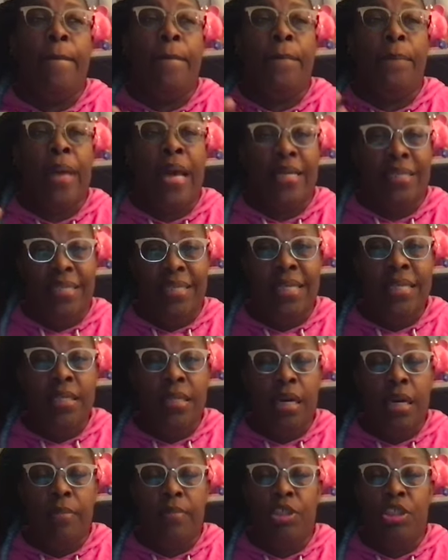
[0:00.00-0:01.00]
I did
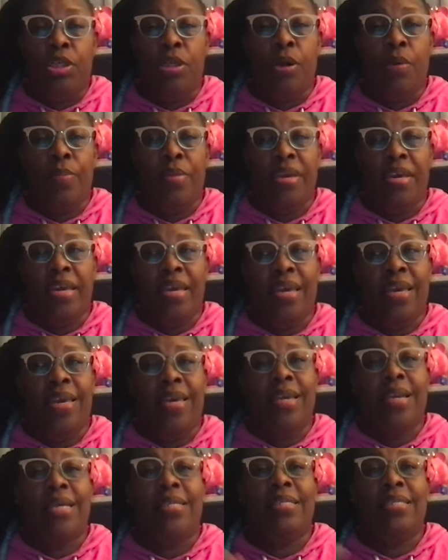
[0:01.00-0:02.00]
look up Janome,
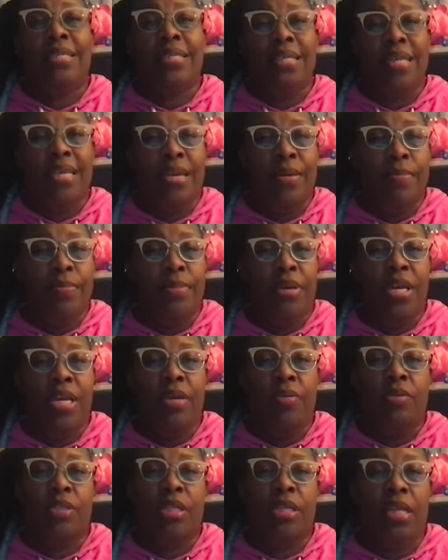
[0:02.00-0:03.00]
and I sent MB. It
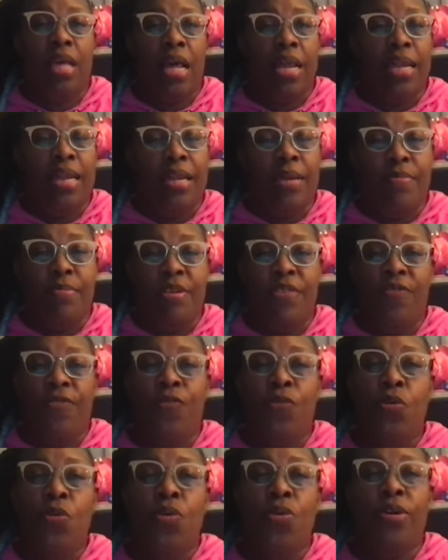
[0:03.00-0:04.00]
was an
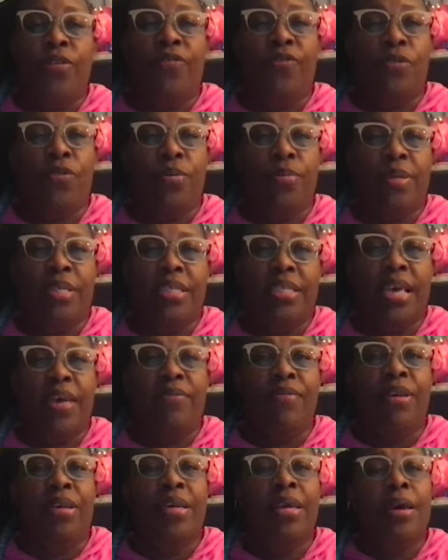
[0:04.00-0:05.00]
MB4, a few
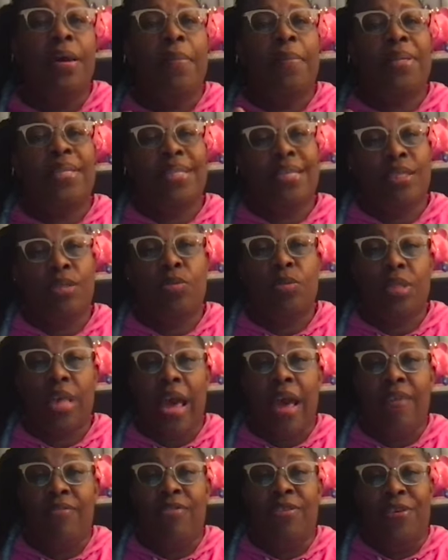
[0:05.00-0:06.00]
MB7, but this was
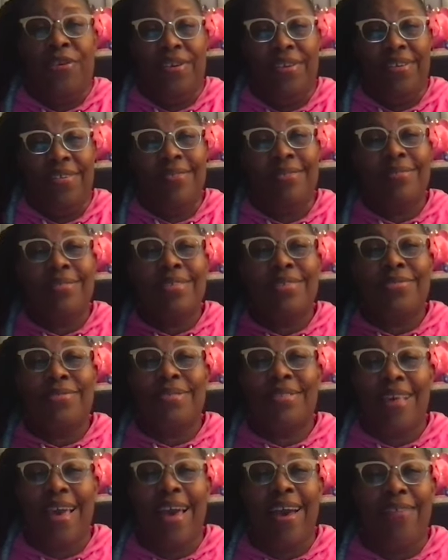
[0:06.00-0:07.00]
after this
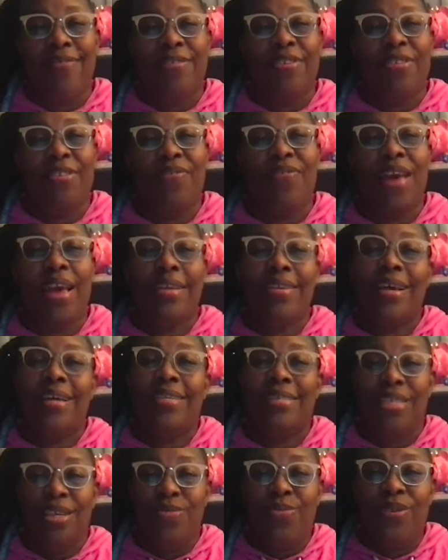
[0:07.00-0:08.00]
was after the fact. I
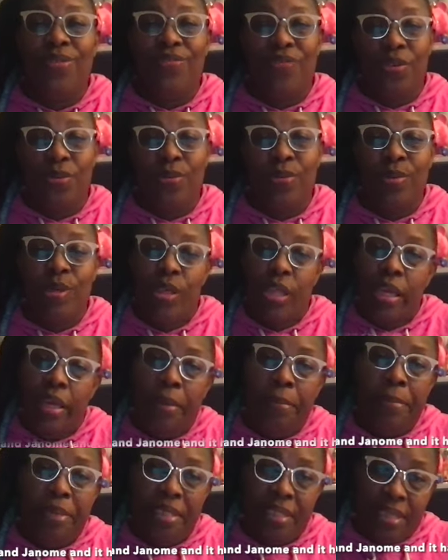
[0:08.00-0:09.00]
did reviews on the
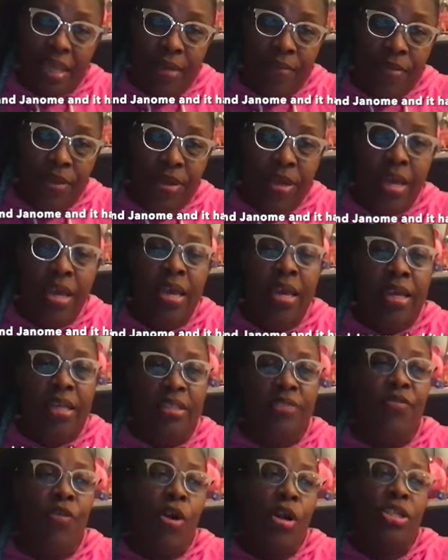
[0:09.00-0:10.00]
MB7
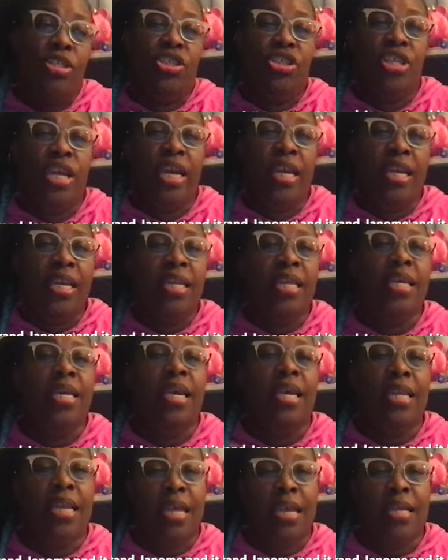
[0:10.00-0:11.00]
as far as checking it,
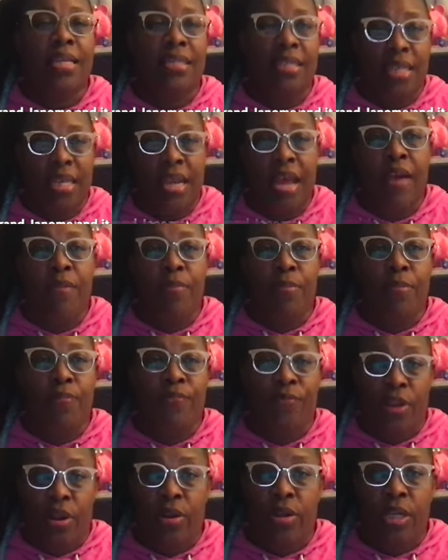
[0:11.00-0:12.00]
and they did have
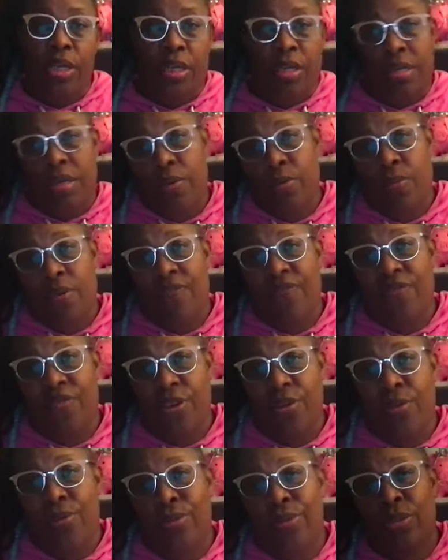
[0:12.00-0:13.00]
fairly good
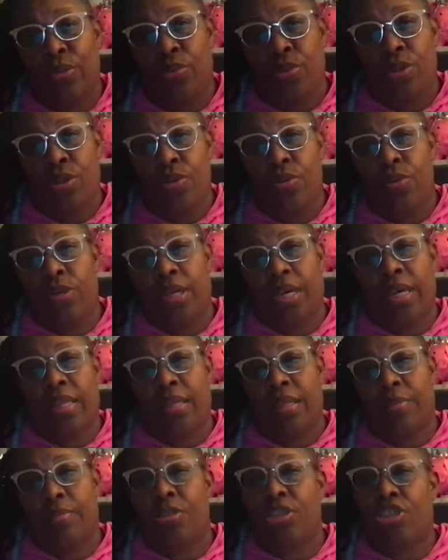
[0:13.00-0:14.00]
reviews when you look at
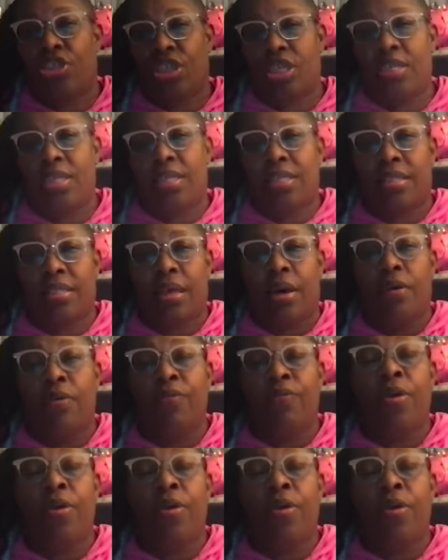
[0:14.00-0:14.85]
the machine itself.